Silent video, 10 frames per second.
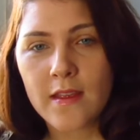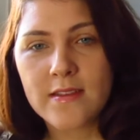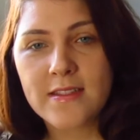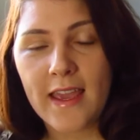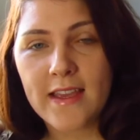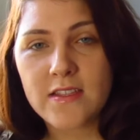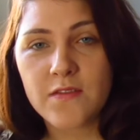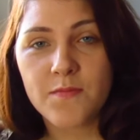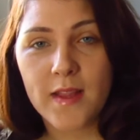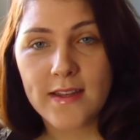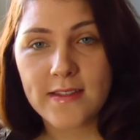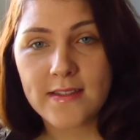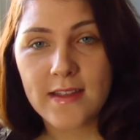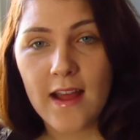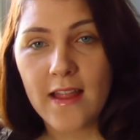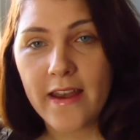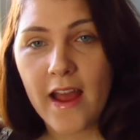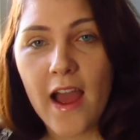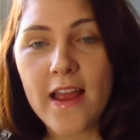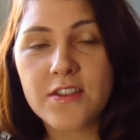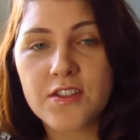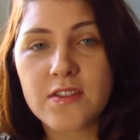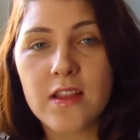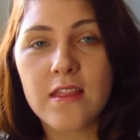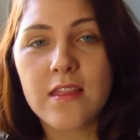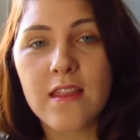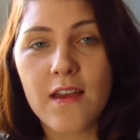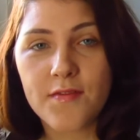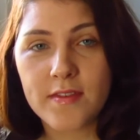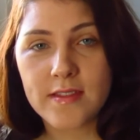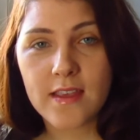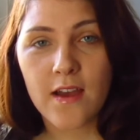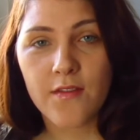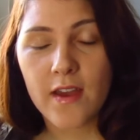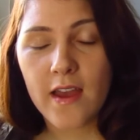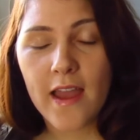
Days of Blood and Starlight. I just love this cover.